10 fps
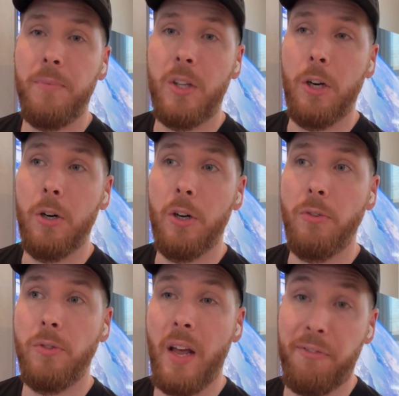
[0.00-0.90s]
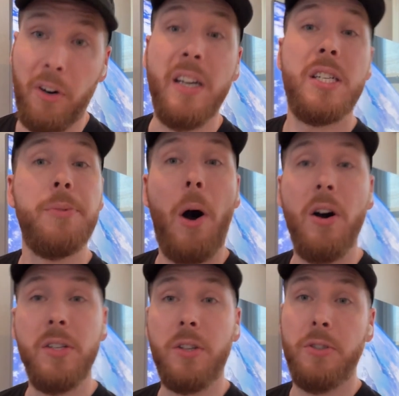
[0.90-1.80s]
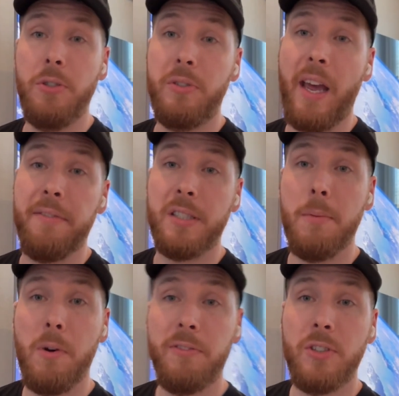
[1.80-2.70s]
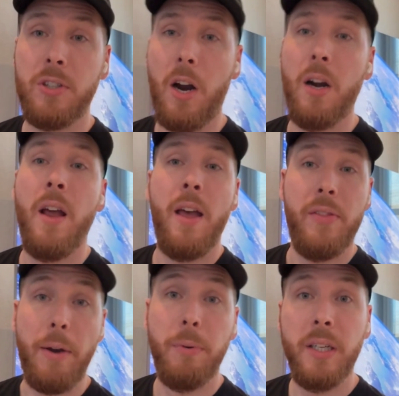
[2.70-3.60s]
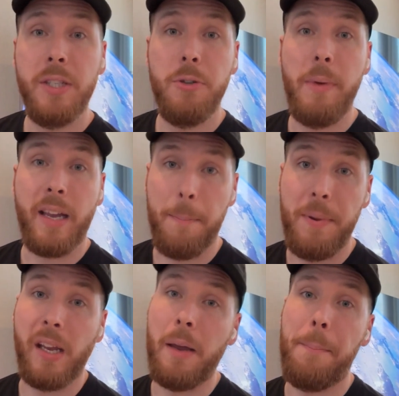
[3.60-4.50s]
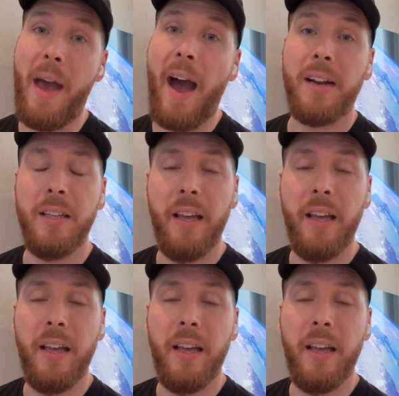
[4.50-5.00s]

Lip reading: For as small as those 2 KEF subwoofers are, they really do make a big impact.